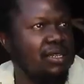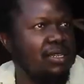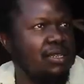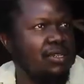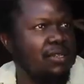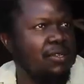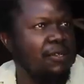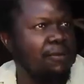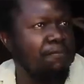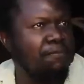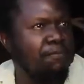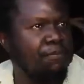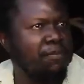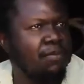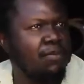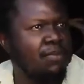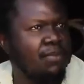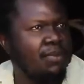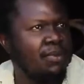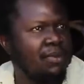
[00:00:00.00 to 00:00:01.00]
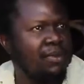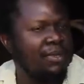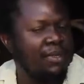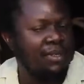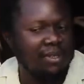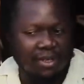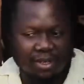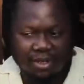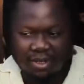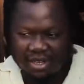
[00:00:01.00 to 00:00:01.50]
Don't tell me that now. I
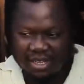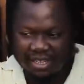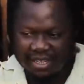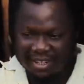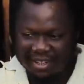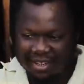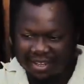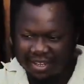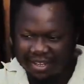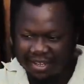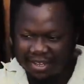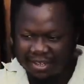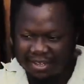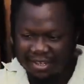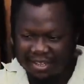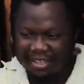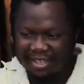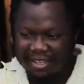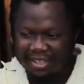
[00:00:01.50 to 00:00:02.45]
tell me you use money for